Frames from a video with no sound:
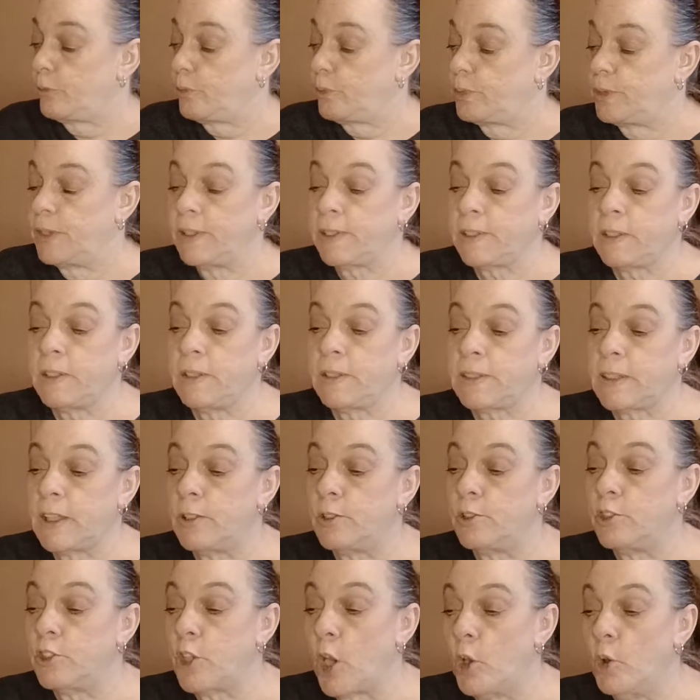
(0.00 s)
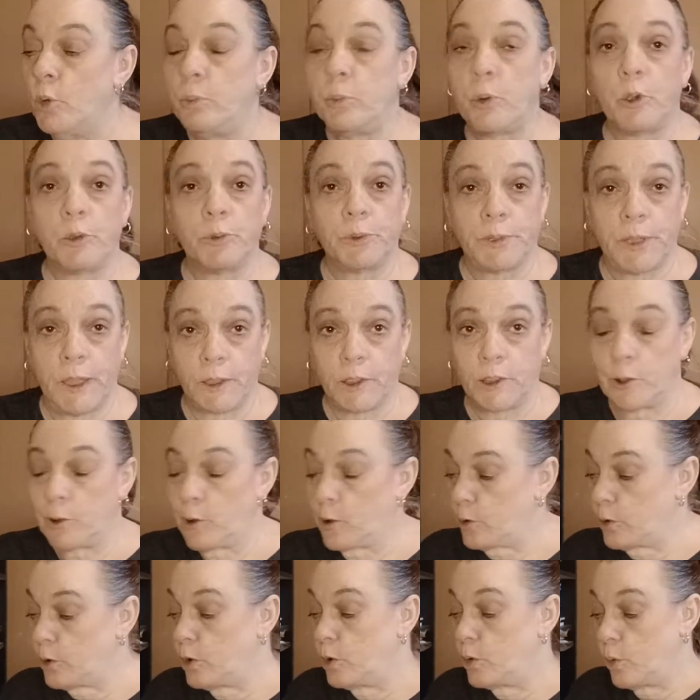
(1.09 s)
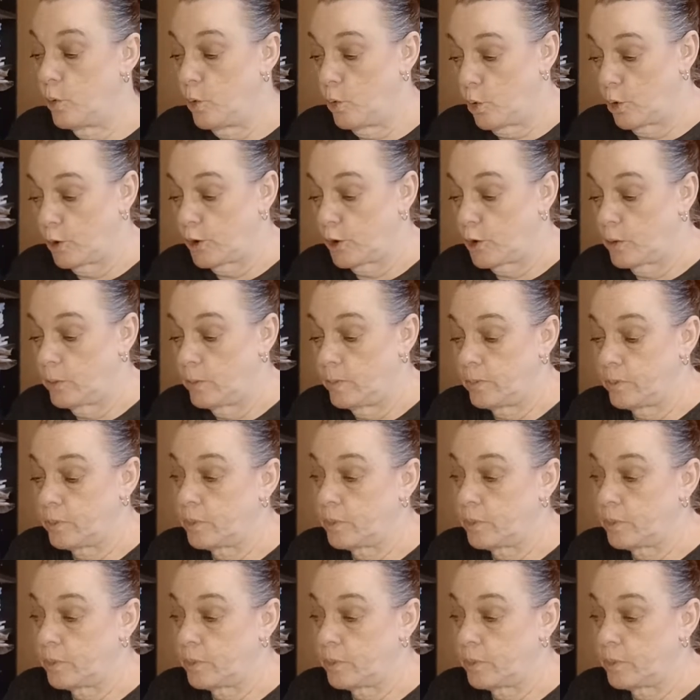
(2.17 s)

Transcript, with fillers: This is in no particular order.